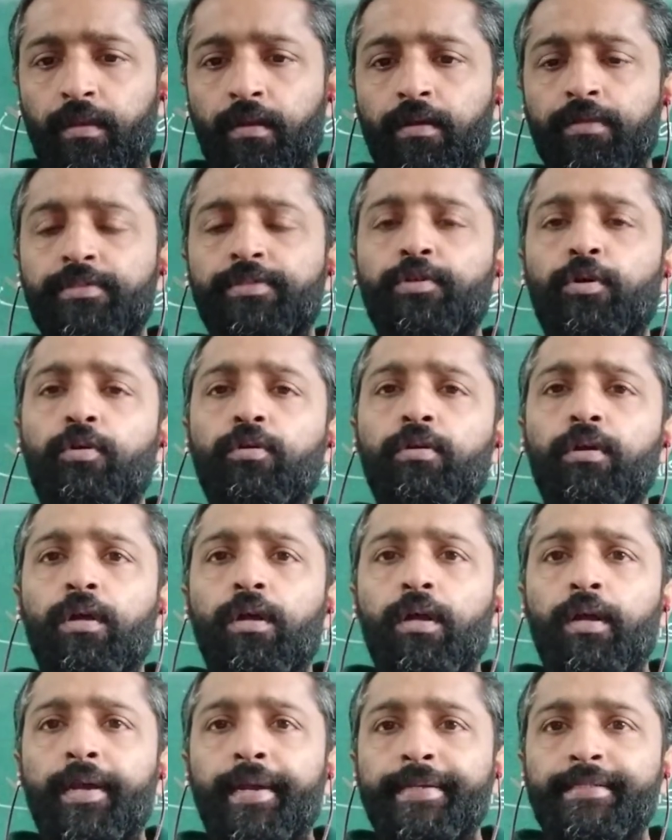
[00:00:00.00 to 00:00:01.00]

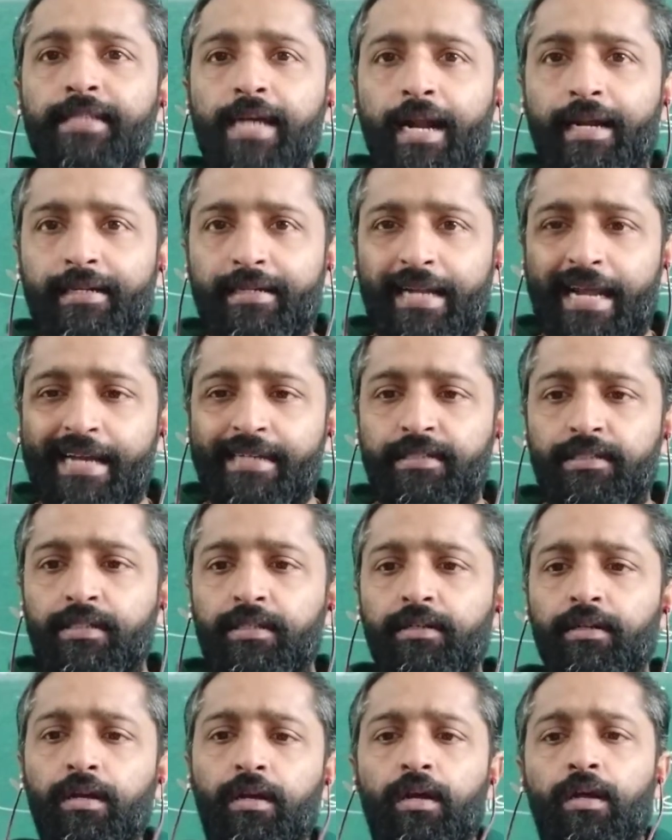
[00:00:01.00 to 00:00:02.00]
So it
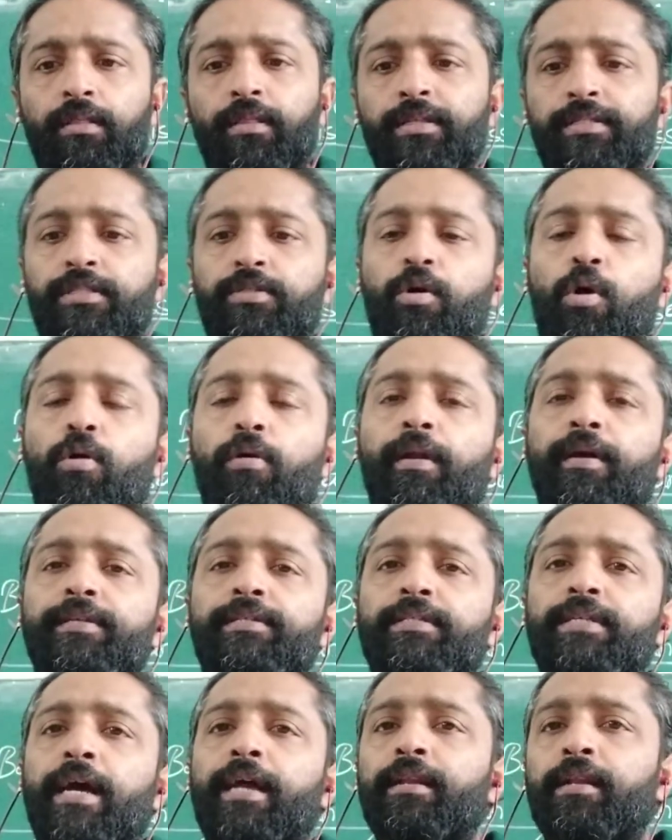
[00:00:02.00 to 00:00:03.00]
attracted the
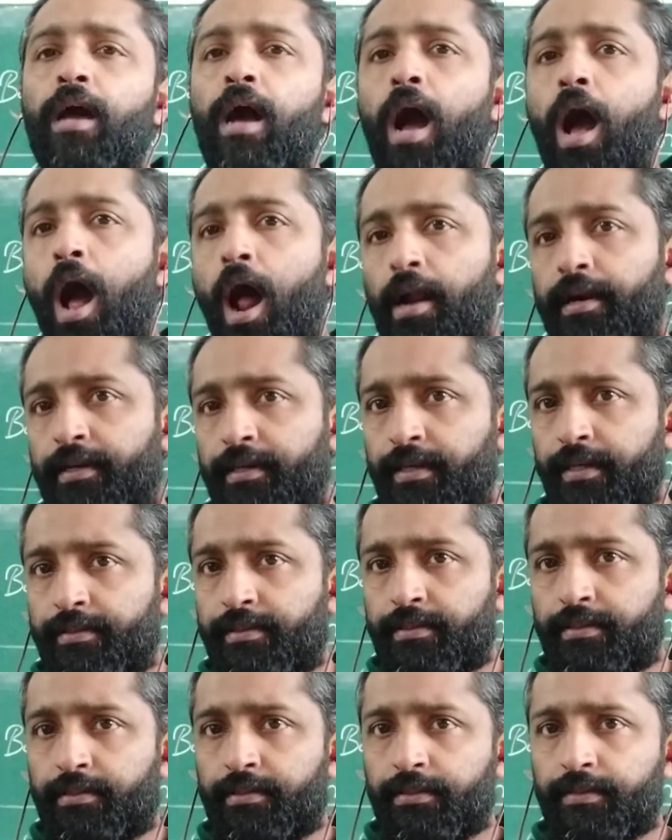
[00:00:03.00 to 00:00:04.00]
scholars and
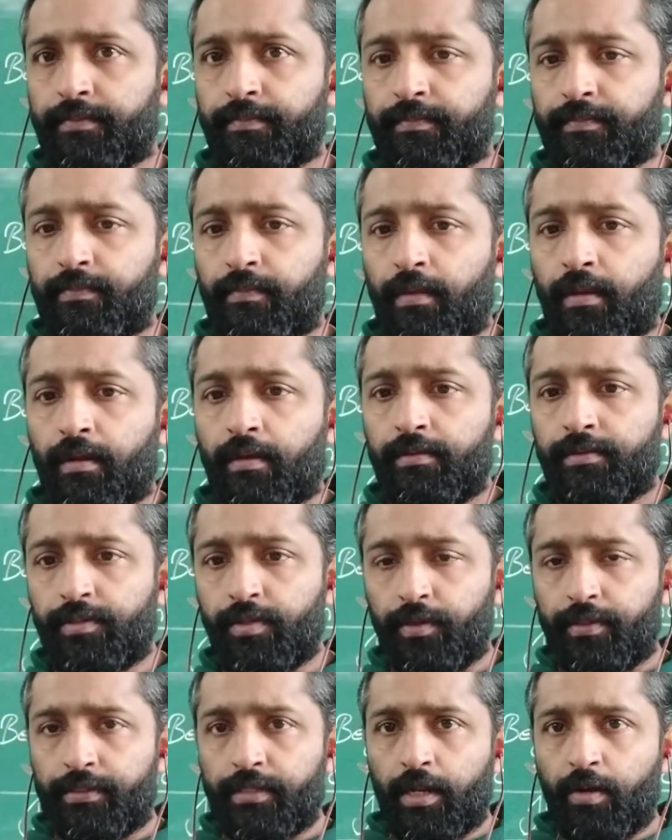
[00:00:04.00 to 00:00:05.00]
artists. So
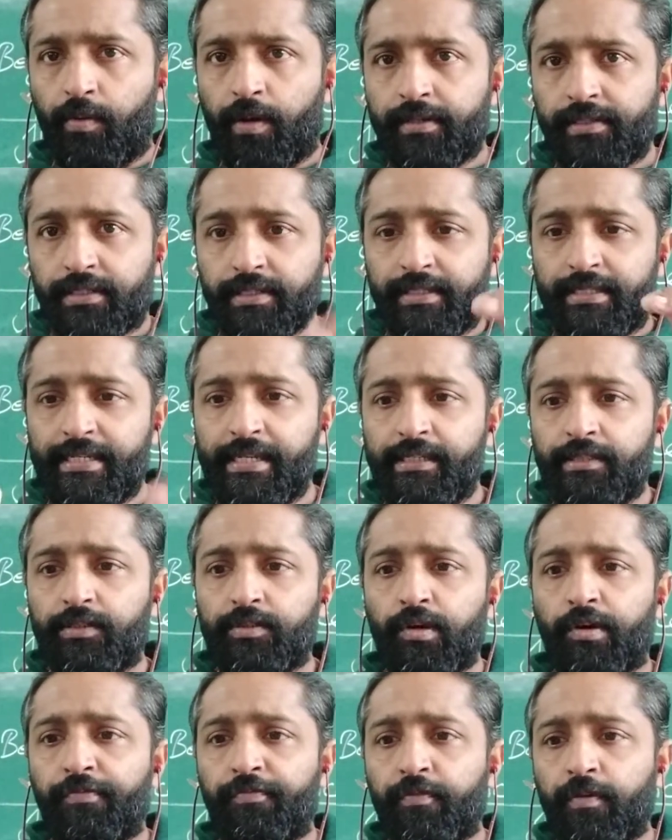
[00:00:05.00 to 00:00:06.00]
Italy was the seat
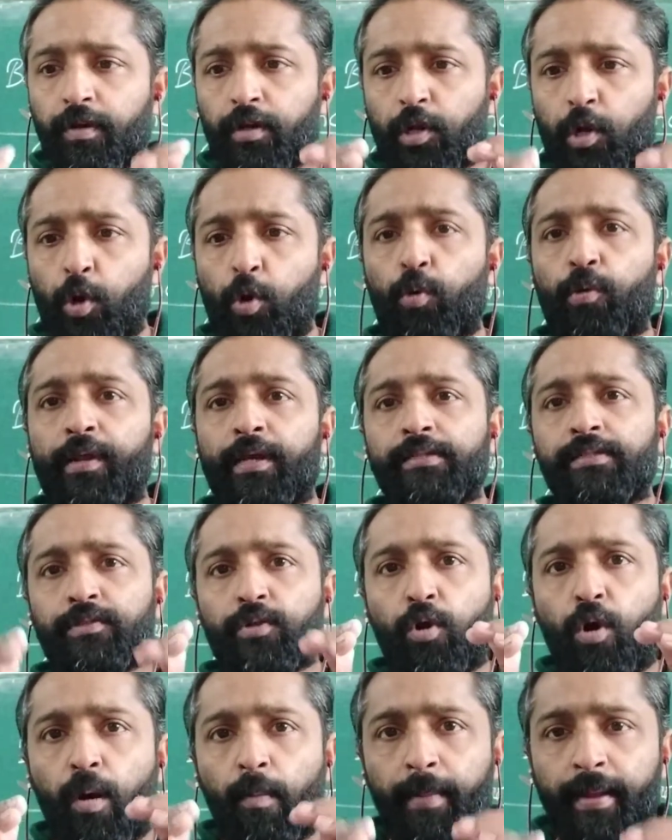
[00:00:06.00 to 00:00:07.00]
of glorious
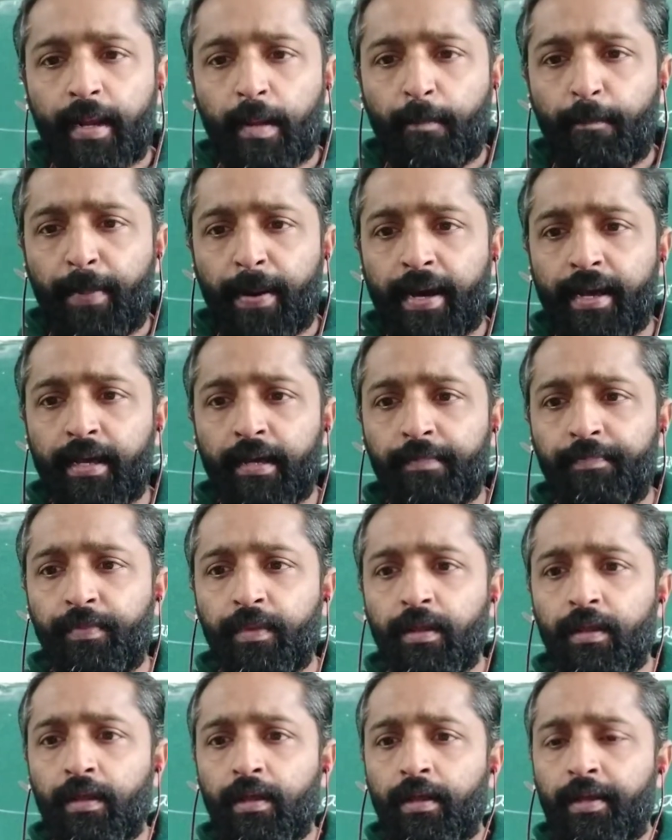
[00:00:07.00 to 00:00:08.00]
Roman
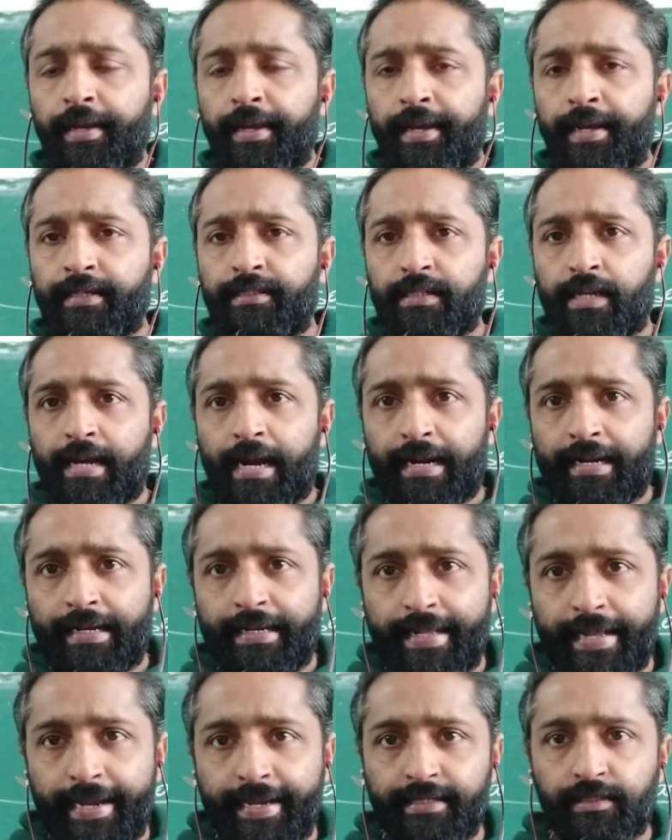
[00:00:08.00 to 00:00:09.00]
Empire. It
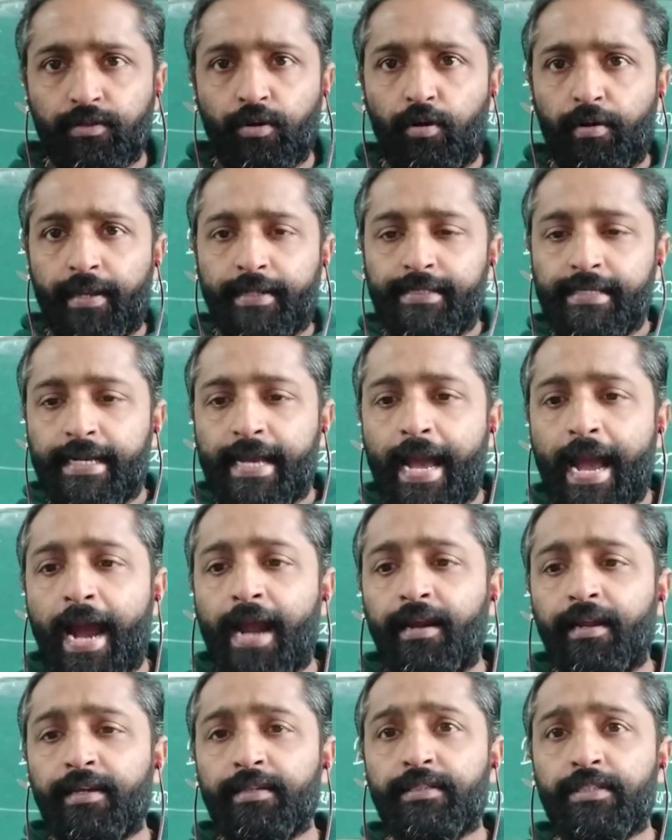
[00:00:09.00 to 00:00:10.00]
contained, or it
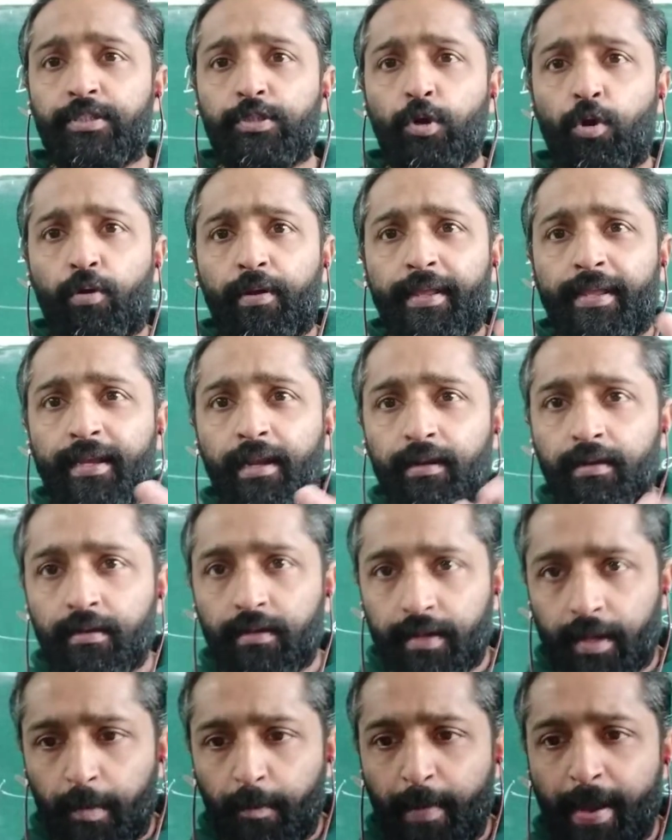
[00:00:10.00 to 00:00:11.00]
had,
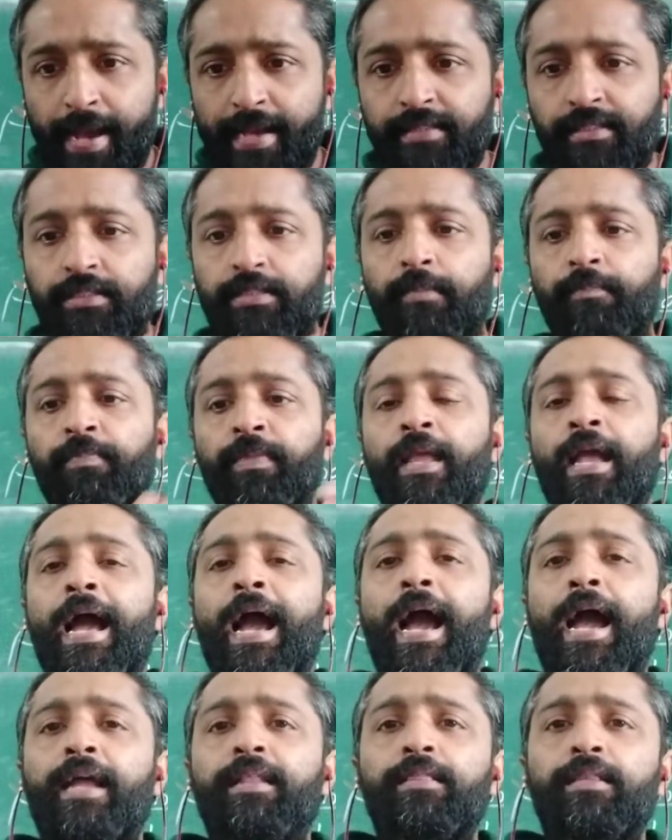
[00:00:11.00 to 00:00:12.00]
historical remains
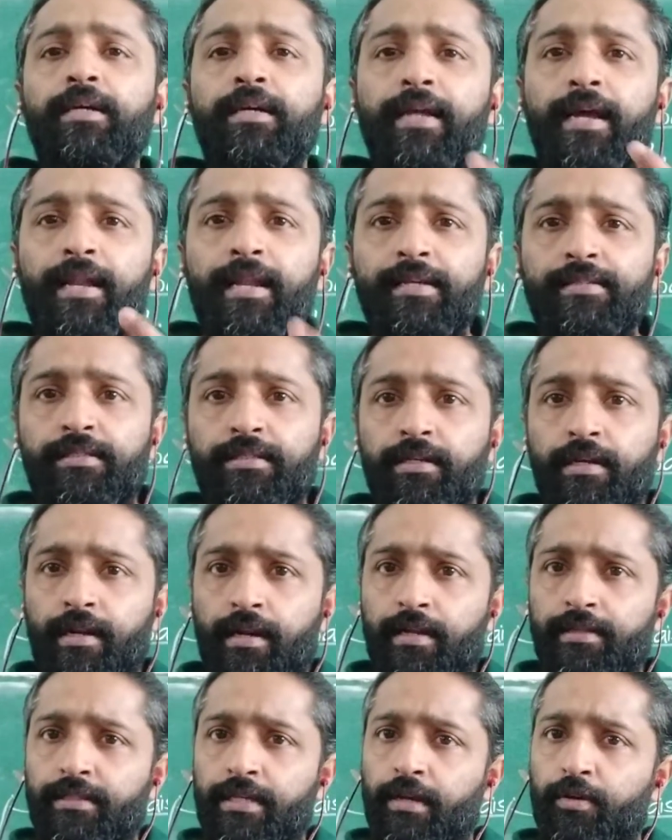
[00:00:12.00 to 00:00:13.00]
and the relics.
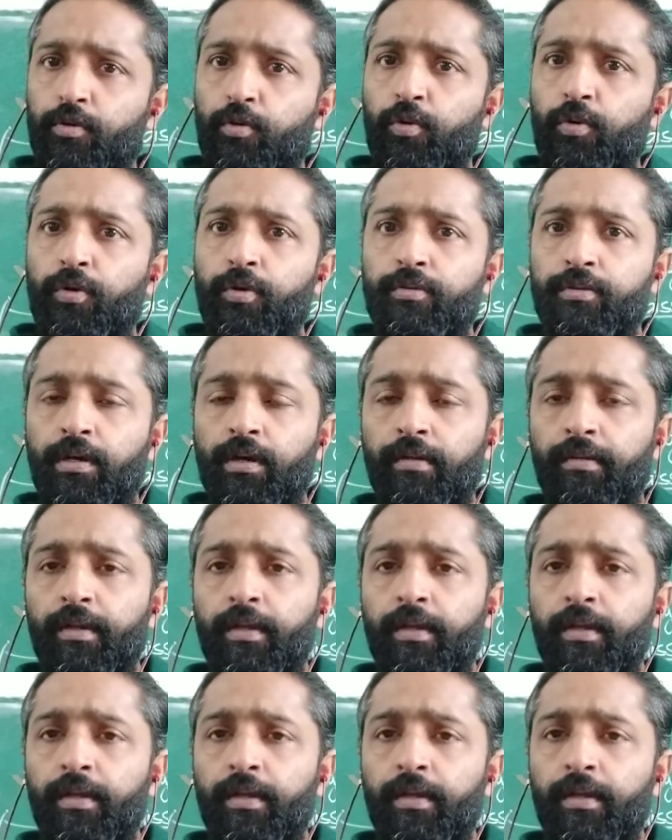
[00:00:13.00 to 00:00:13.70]
Relics, I told you, the